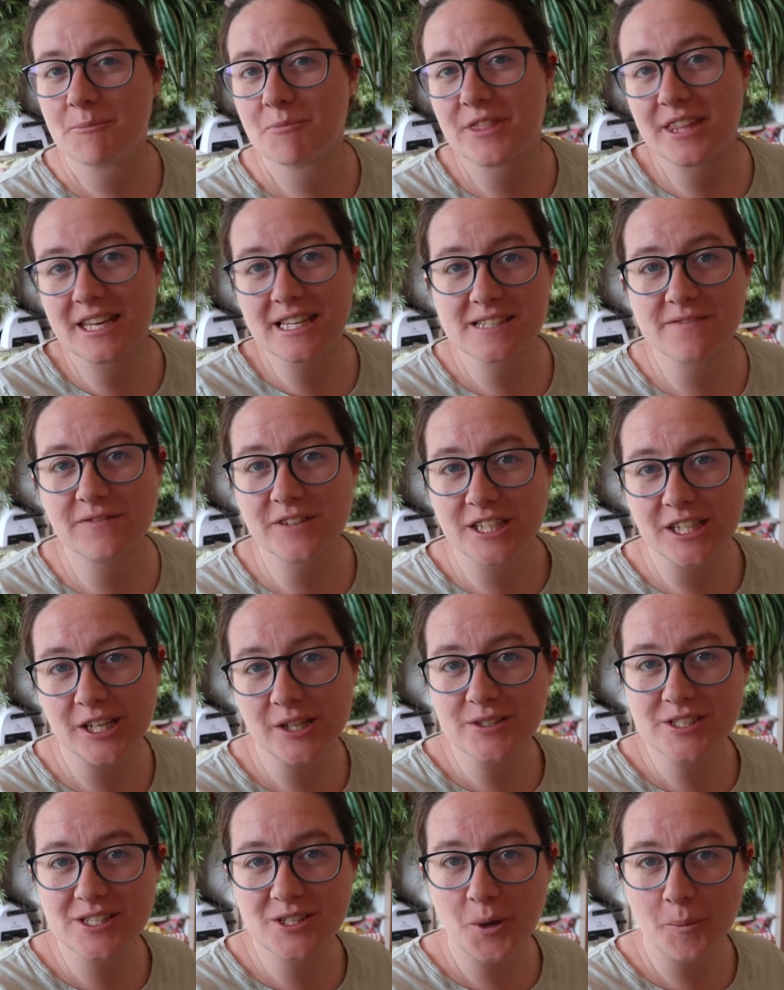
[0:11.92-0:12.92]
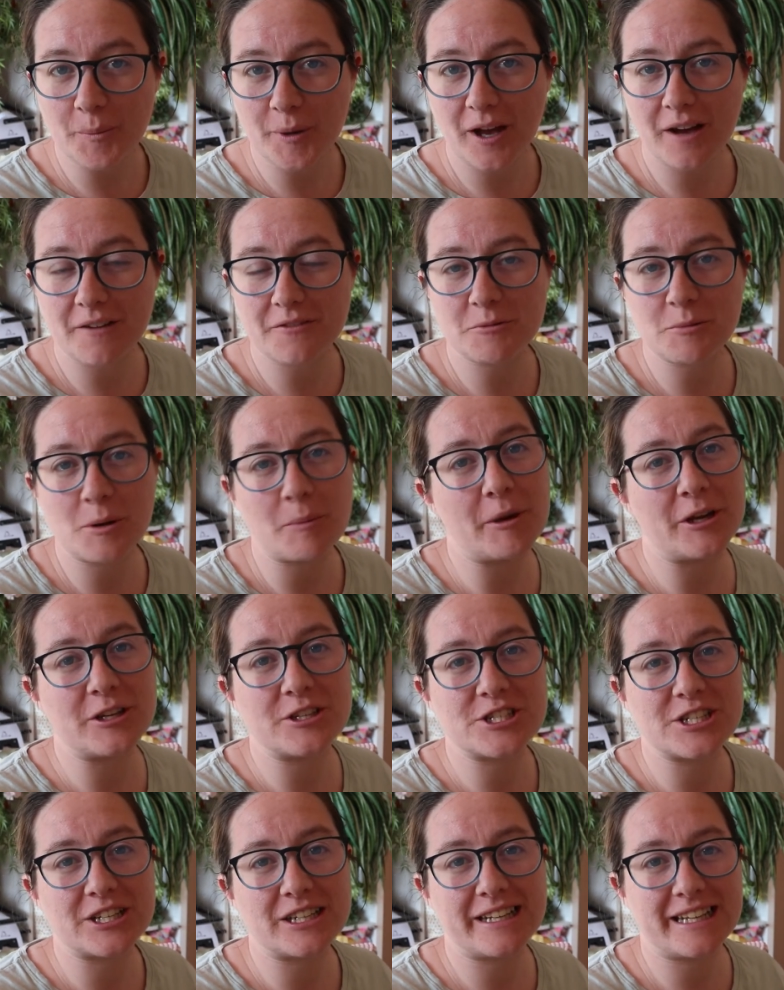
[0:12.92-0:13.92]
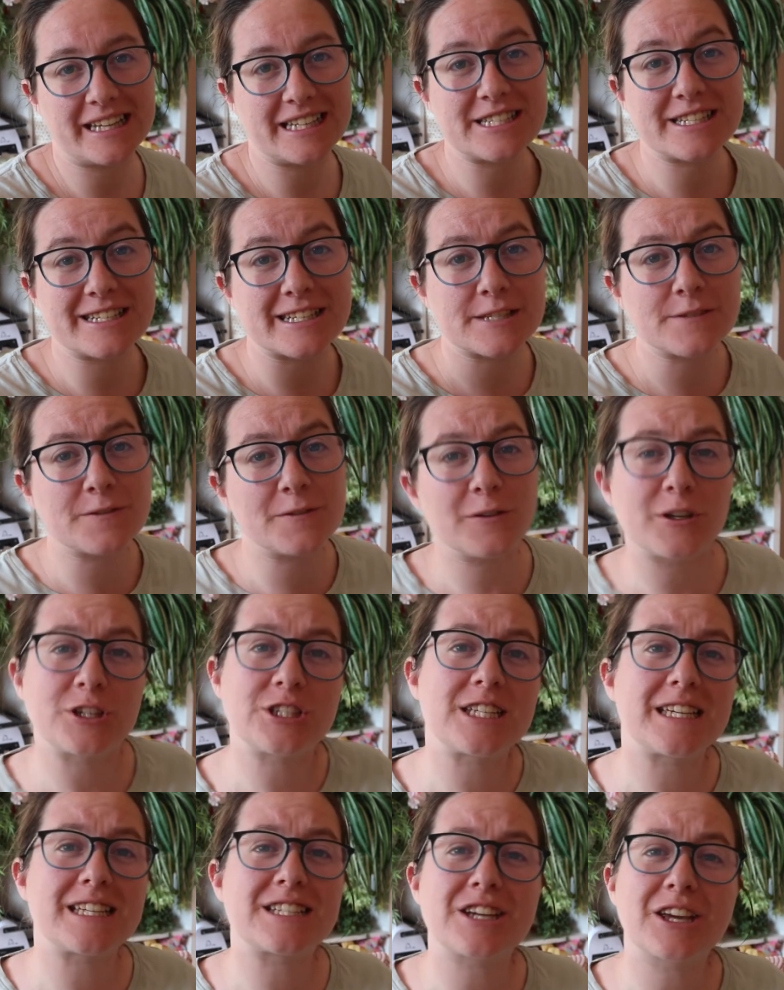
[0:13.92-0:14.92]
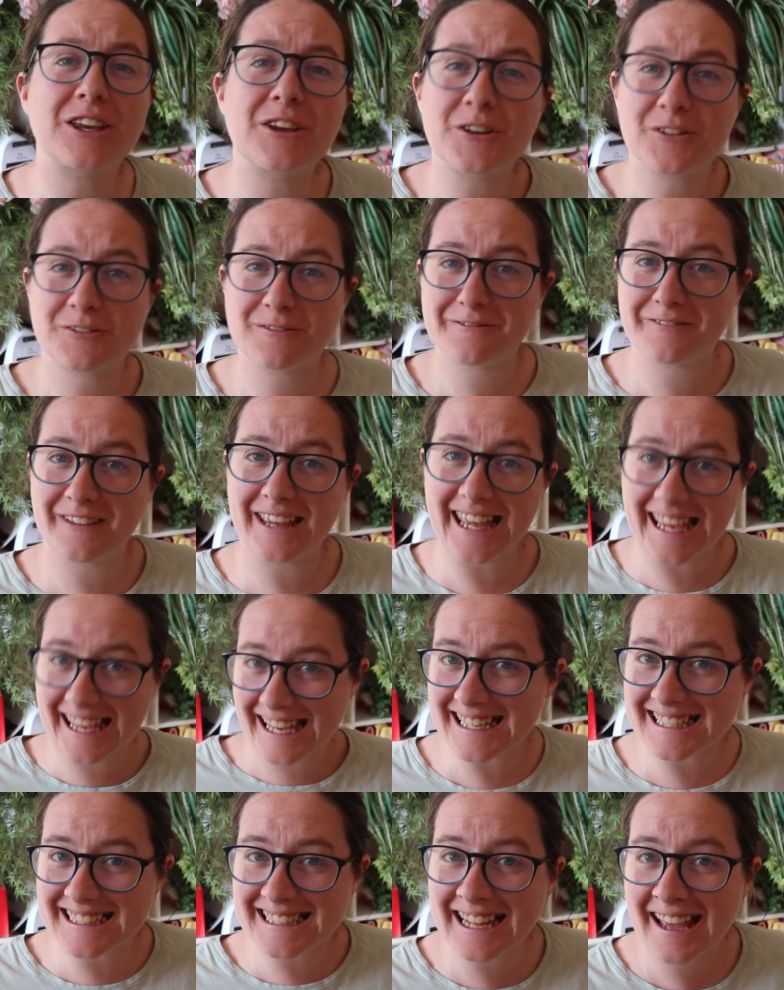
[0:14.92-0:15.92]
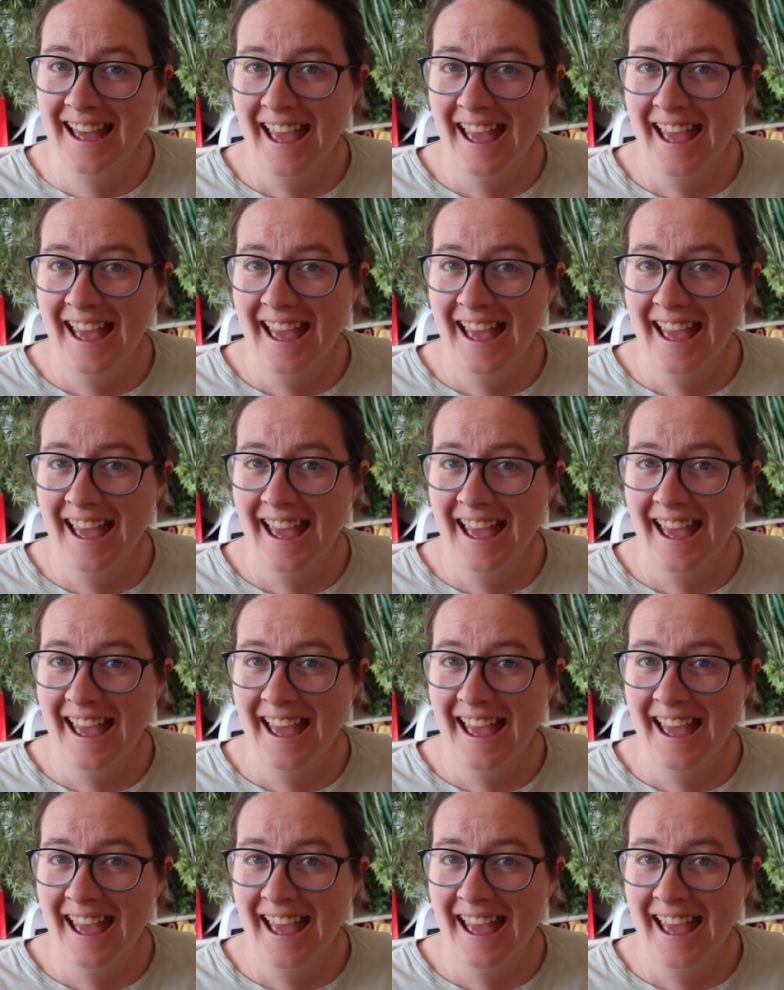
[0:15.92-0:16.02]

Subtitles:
This video is not part of the promotion, it's just footage I couldn't fit in.